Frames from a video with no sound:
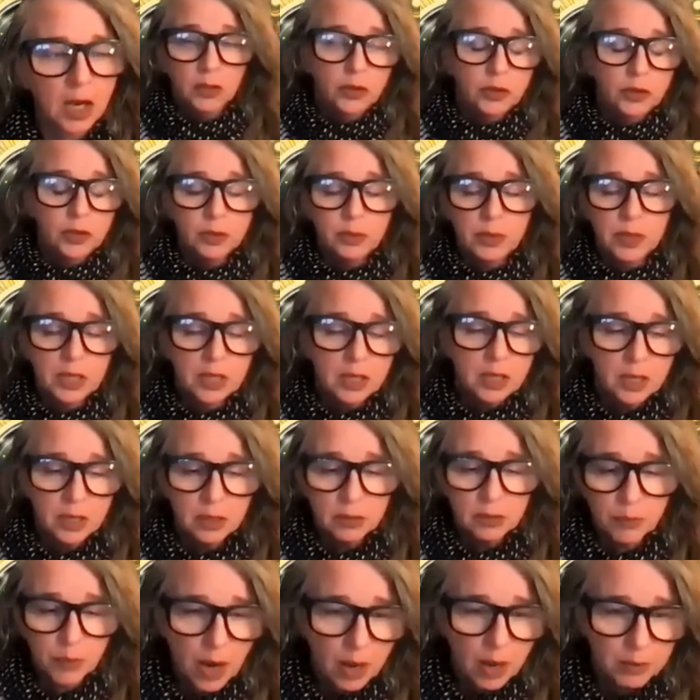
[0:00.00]
learn to be
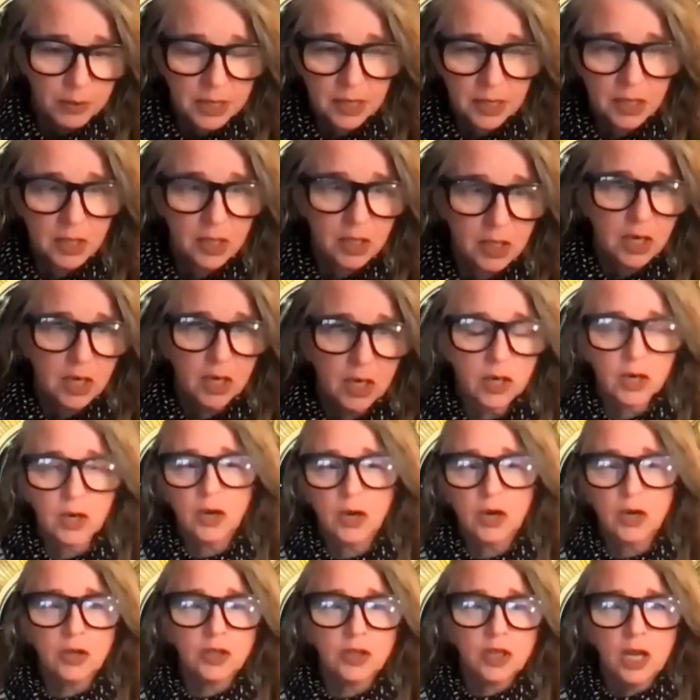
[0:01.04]
a prompt
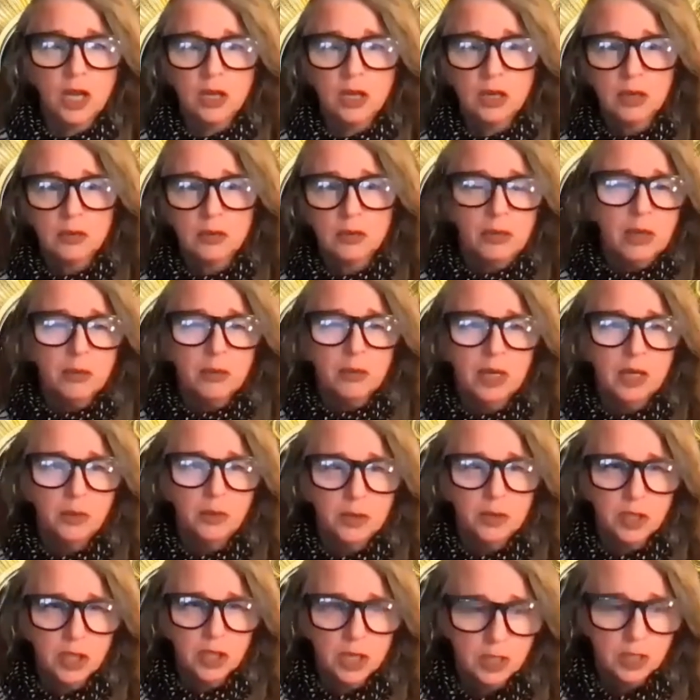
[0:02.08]
engineer, make money
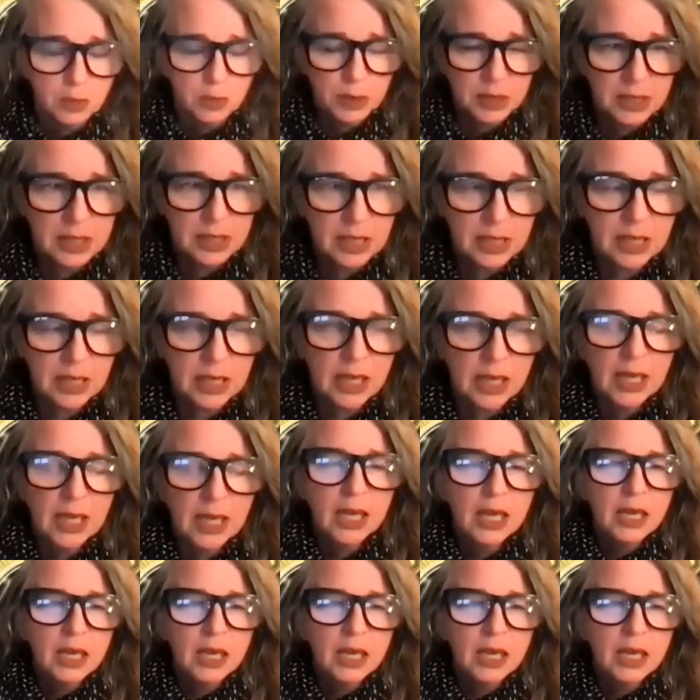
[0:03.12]
with ChatGPT.